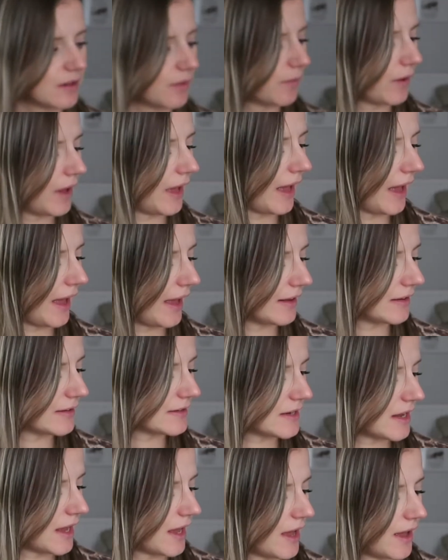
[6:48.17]
So I
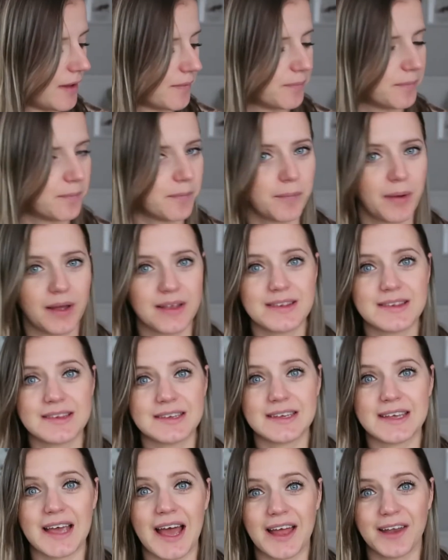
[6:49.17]
had my
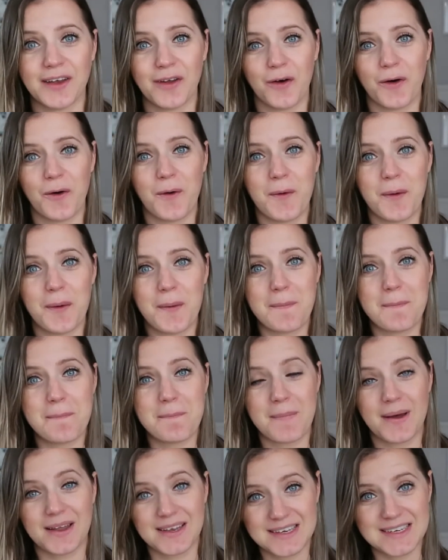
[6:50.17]
scan
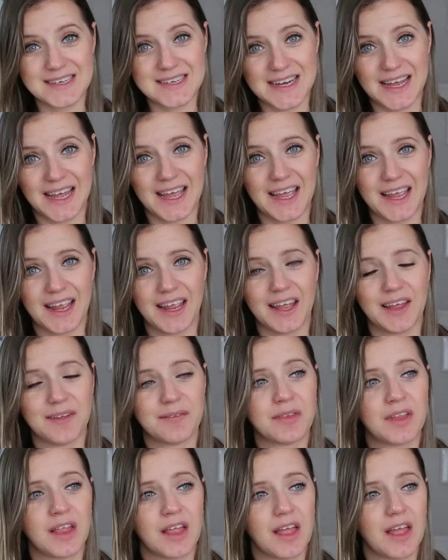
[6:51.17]
on Monday.